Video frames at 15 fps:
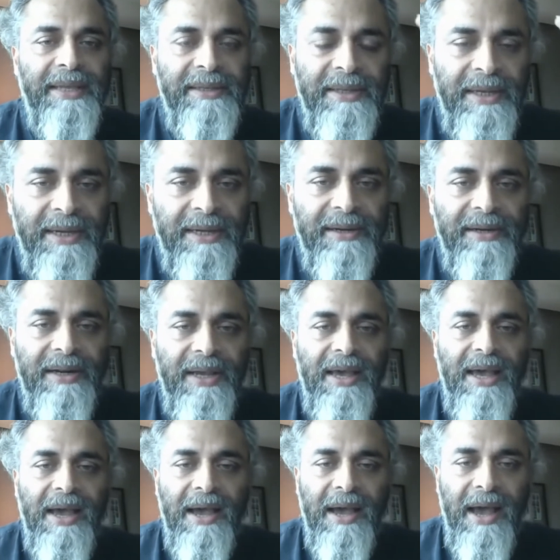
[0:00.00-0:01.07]
And here,
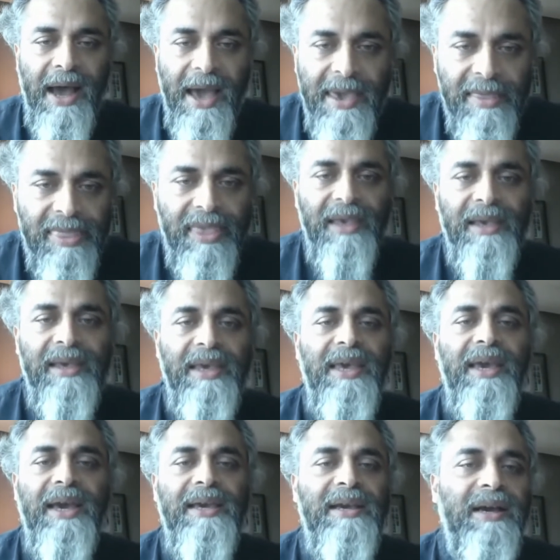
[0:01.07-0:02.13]
I think
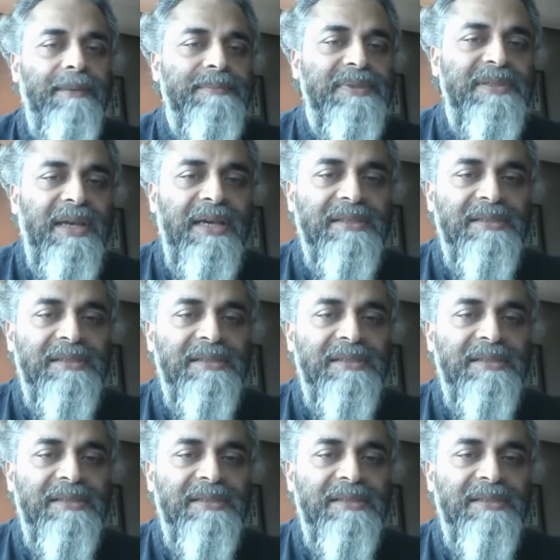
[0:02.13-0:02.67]
AI comes